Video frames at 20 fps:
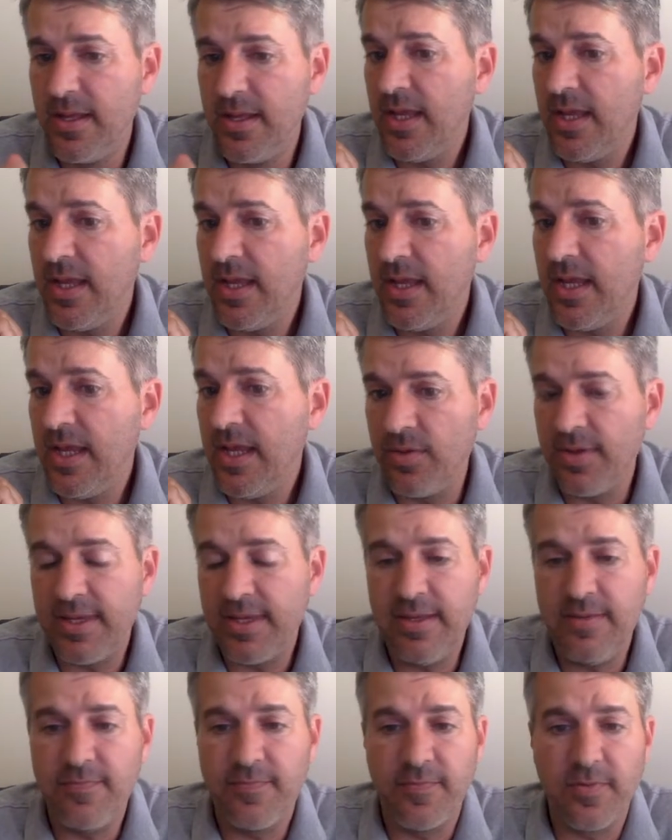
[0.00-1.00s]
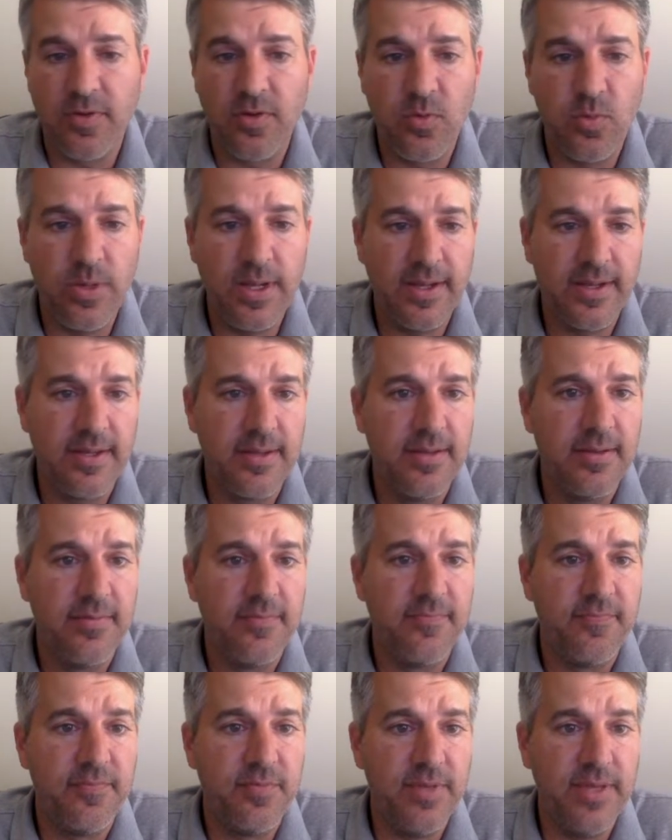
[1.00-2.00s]
if you're looking for quick
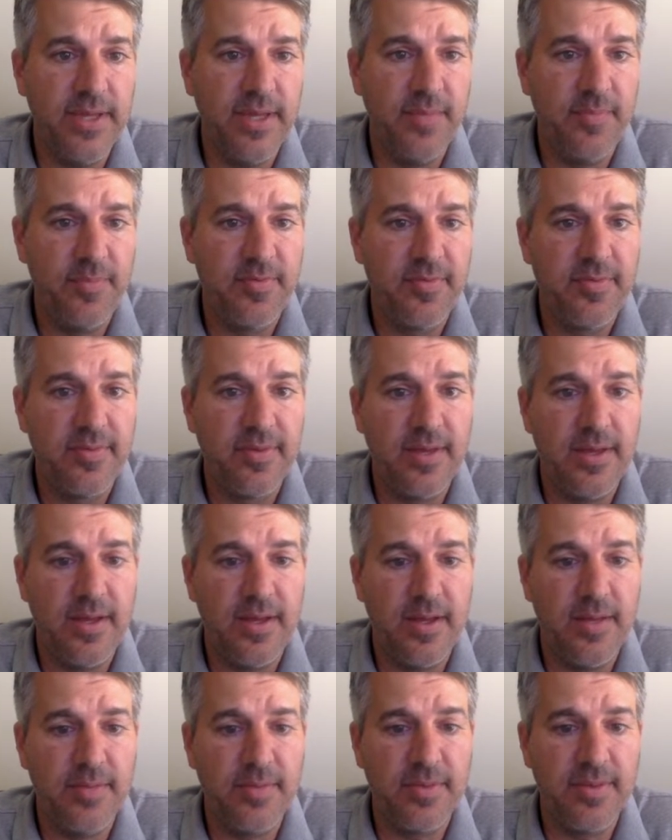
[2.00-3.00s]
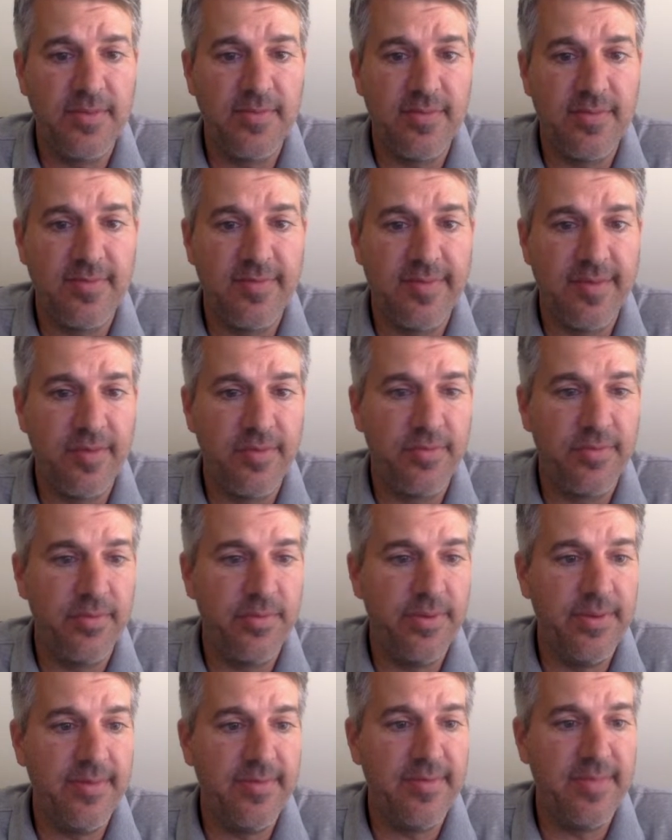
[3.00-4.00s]
flips because um, the sell
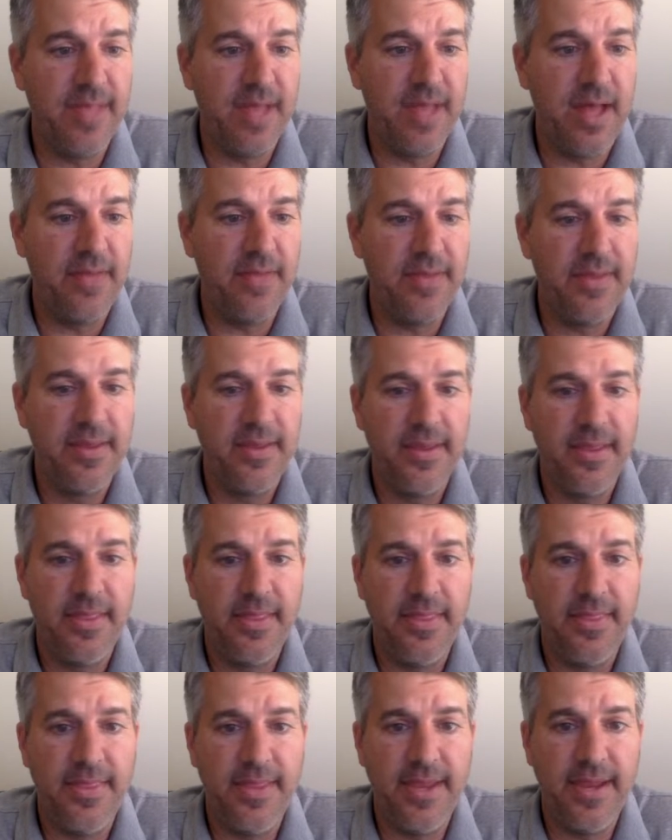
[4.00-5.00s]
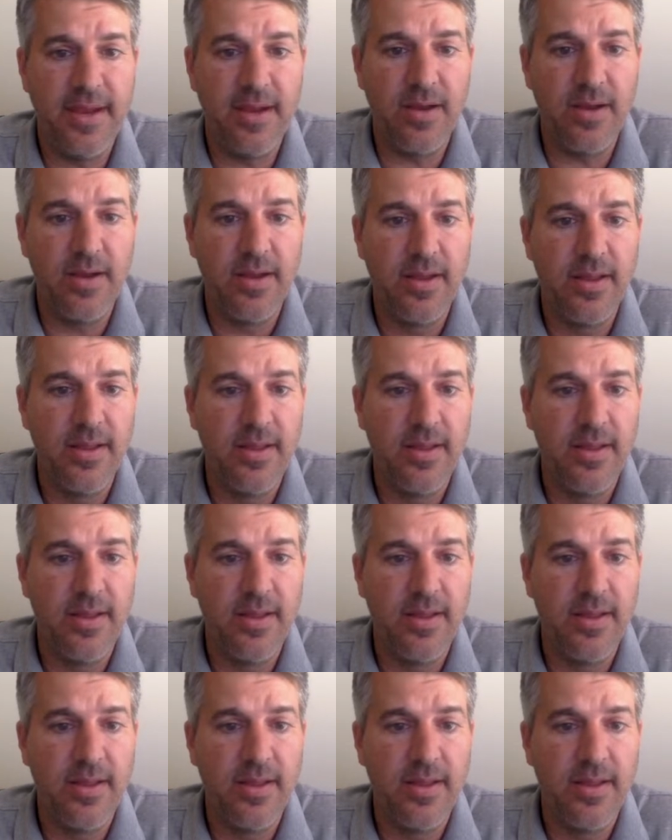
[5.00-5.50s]
through is not there.